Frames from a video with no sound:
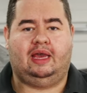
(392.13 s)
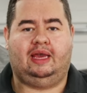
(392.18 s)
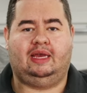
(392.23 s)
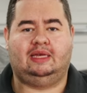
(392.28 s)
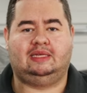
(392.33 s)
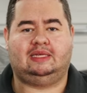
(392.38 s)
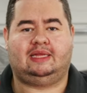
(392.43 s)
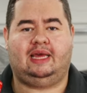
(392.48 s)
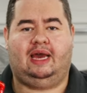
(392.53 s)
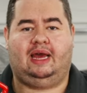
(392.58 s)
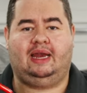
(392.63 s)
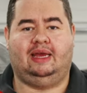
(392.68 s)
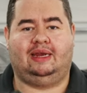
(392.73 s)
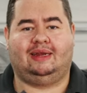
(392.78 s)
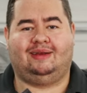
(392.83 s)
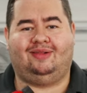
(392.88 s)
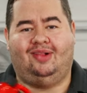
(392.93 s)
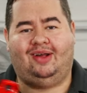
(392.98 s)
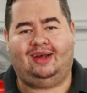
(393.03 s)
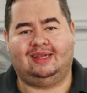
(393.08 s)
is that
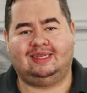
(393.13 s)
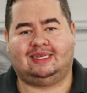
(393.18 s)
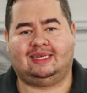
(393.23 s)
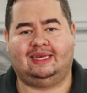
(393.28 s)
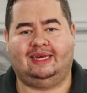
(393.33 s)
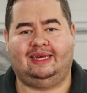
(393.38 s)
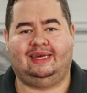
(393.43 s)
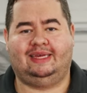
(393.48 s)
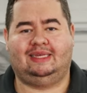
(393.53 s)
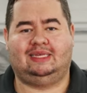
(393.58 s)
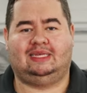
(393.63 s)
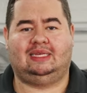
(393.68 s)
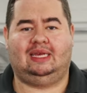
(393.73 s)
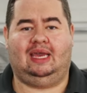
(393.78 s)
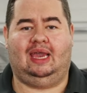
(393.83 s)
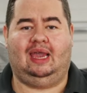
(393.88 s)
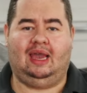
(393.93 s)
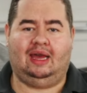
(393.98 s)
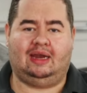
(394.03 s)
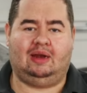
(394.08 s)
it cleanses
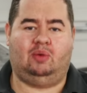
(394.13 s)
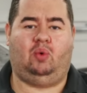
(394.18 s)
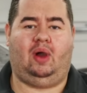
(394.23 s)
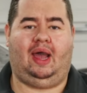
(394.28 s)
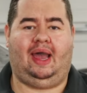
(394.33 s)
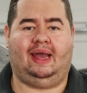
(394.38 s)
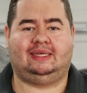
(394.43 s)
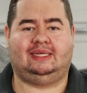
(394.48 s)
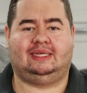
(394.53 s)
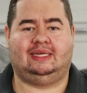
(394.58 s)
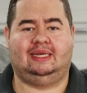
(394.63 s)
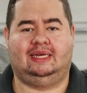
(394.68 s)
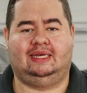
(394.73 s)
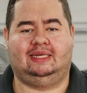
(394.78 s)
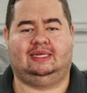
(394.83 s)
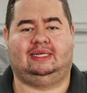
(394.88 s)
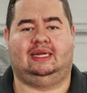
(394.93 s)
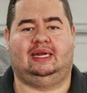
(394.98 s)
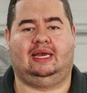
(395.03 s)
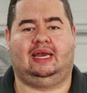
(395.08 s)
and it
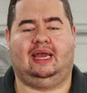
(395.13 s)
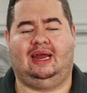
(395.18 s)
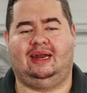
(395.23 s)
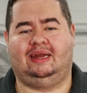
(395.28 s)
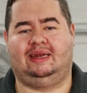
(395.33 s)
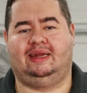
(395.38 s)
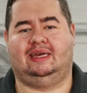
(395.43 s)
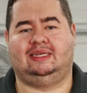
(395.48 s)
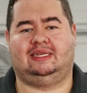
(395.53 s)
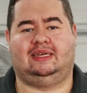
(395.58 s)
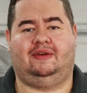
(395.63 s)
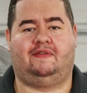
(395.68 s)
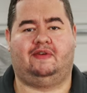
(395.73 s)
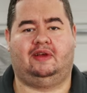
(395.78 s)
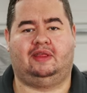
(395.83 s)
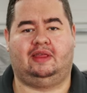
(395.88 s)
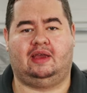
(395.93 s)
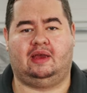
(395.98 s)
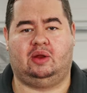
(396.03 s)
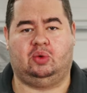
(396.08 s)
waxes and it kind of does
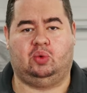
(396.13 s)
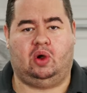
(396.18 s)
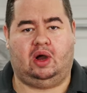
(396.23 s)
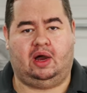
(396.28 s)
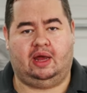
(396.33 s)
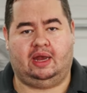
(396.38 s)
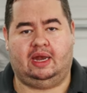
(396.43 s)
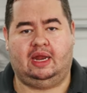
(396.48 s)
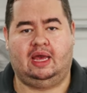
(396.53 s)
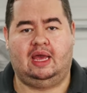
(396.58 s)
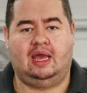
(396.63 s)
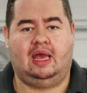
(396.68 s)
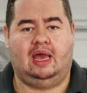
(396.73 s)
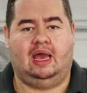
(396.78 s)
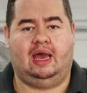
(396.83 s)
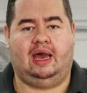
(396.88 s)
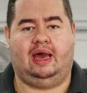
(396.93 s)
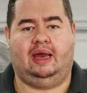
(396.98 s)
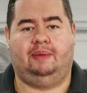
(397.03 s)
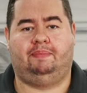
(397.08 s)
everything in one
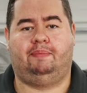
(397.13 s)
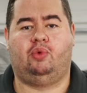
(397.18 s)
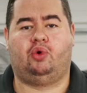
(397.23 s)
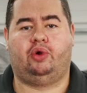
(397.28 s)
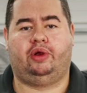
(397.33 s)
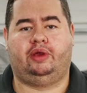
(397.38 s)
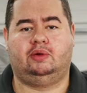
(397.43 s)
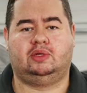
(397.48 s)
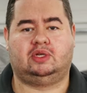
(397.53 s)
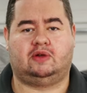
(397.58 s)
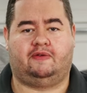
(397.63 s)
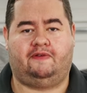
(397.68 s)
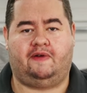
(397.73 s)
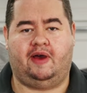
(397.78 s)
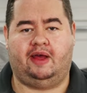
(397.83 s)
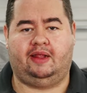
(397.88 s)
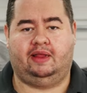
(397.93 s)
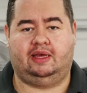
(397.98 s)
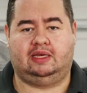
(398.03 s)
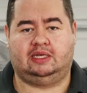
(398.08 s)
uh, more user
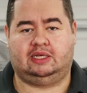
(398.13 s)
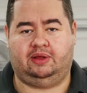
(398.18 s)
friendly.